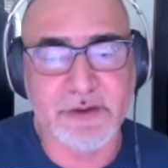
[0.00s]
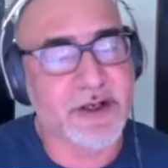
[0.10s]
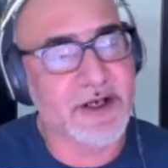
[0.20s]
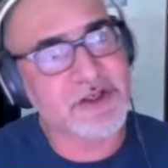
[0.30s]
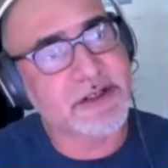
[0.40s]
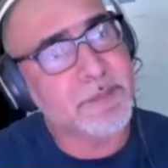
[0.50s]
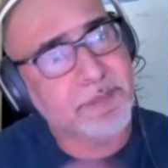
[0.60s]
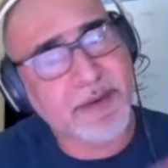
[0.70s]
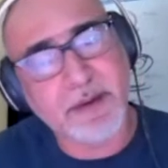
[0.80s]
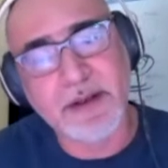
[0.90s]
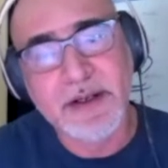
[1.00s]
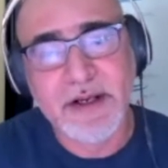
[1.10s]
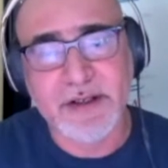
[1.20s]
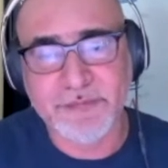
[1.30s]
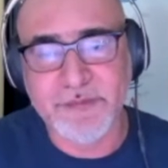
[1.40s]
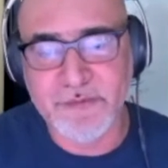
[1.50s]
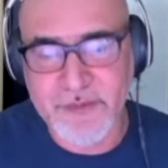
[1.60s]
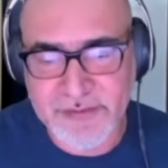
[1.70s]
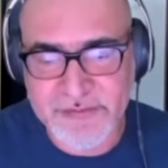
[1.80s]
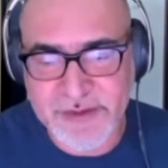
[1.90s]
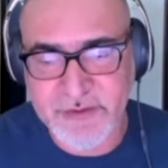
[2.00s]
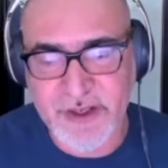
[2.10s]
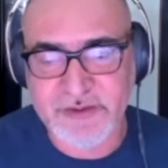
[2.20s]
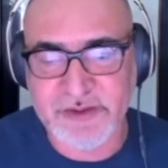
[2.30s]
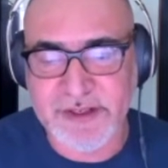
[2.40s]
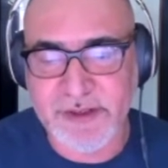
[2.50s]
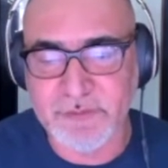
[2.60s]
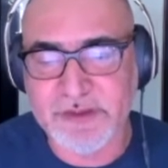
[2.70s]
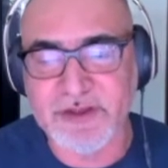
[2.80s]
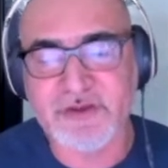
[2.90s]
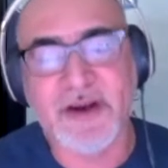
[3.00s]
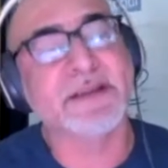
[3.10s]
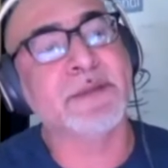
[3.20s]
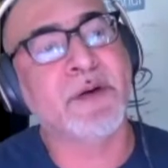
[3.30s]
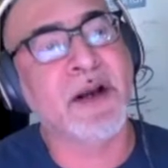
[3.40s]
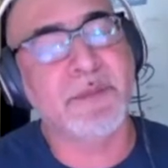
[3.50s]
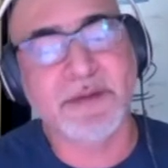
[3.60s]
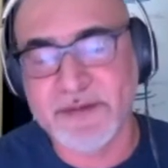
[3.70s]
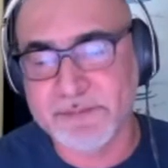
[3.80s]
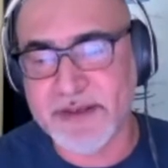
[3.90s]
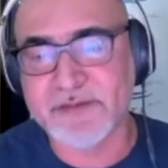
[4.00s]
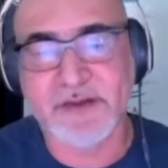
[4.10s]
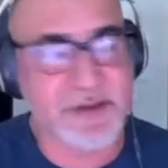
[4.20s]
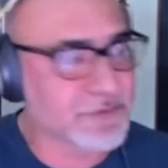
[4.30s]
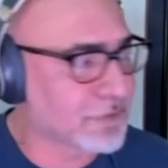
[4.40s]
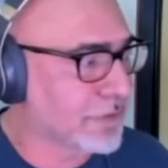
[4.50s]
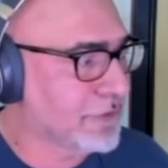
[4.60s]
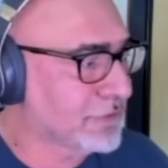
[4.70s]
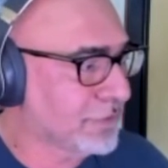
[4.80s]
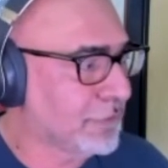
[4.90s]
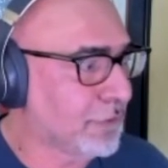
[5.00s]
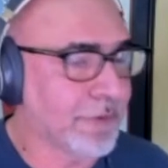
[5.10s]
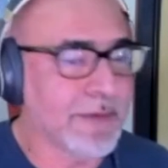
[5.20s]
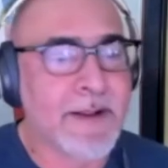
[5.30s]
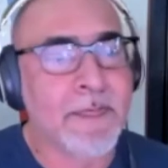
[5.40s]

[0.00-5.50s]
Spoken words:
You can actually compare different runs that you actually have. You can check the parameter and metric and so on and so forth.